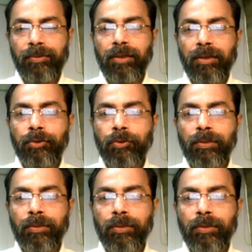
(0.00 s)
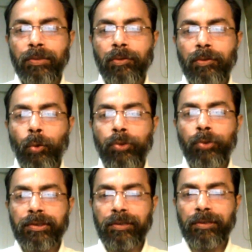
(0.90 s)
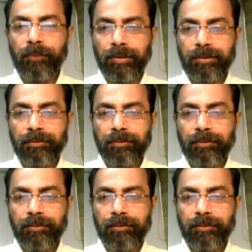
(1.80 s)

there used to be something called close-ended funds.